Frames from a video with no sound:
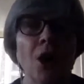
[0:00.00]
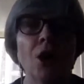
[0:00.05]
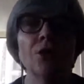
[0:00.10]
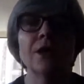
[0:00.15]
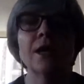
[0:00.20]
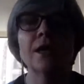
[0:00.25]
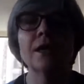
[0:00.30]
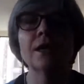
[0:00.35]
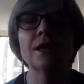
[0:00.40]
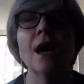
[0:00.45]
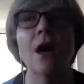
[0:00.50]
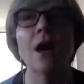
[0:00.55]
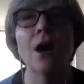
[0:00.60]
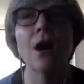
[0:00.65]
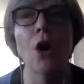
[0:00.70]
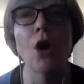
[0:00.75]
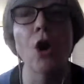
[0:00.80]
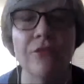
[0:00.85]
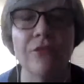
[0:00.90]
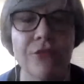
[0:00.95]
Okay, uh,
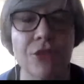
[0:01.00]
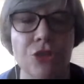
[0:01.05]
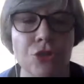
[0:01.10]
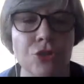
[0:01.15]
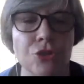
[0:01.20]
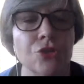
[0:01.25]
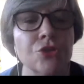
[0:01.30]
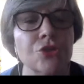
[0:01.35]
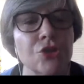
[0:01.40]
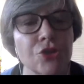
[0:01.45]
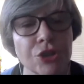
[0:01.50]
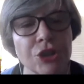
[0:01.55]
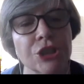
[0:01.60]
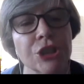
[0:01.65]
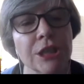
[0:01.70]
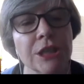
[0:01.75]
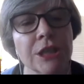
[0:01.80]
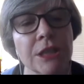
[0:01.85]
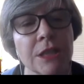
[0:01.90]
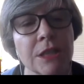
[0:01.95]
artificial
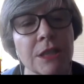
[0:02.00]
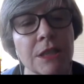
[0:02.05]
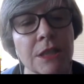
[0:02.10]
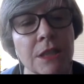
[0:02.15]
nutrition.